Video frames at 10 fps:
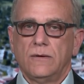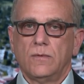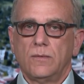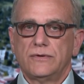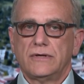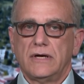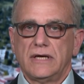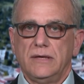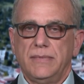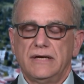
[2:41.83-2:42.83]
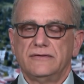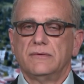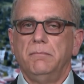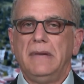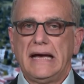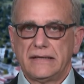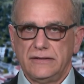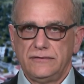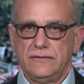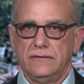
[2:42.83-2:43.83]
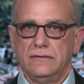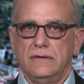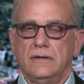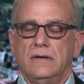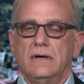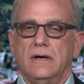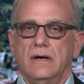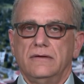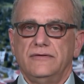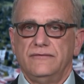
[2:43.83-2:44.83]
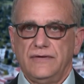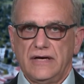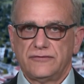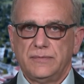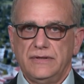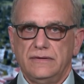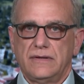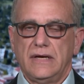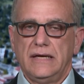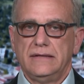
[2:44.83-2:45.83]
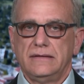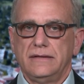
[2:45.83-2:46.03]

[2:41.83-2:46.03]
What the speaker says: What we're talking about is a magnitude of investment that,